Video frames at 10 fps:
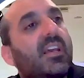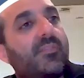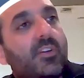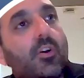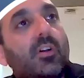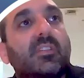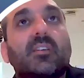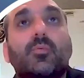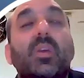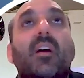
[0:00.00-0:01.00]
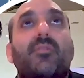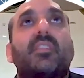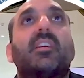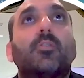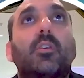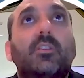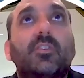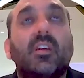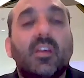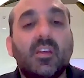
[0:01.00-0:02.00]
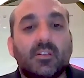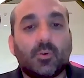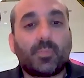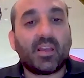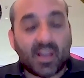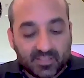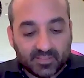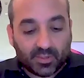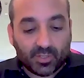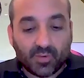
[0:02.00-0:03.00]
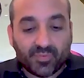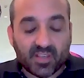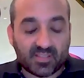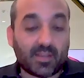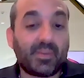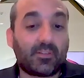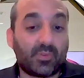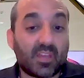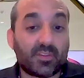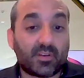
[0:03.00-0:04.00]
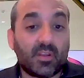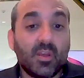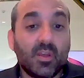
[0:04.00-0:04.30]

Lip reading: they have the contacts, we have the technology. So by us, the three of us coming together,